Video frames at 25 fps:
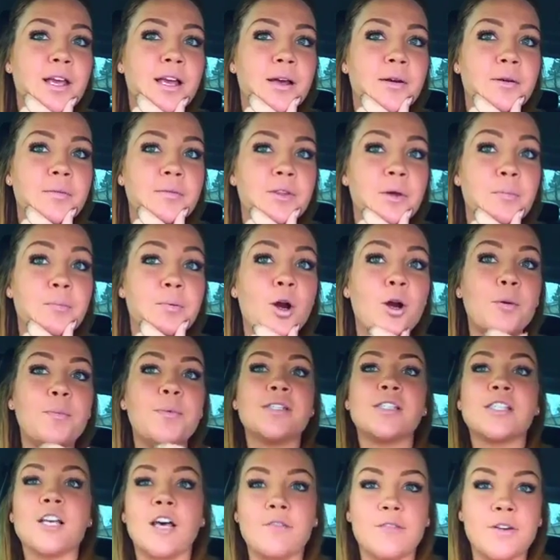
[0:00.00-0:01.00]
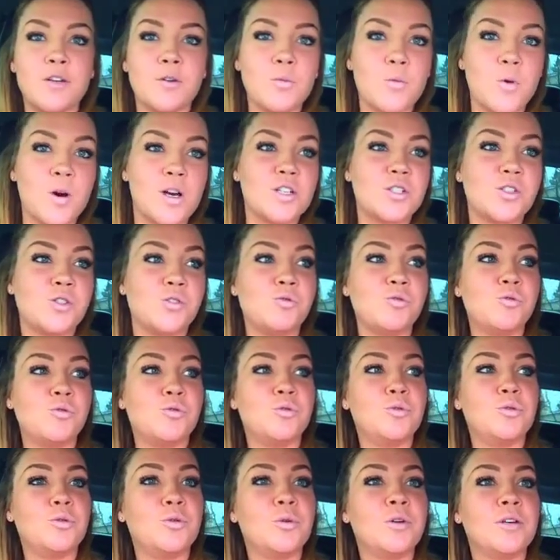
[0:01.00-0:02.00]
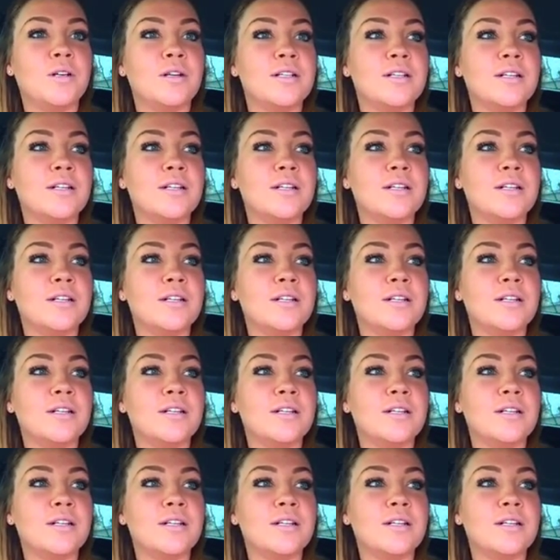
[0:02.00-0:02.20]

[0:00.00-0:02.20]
the purpose of it was to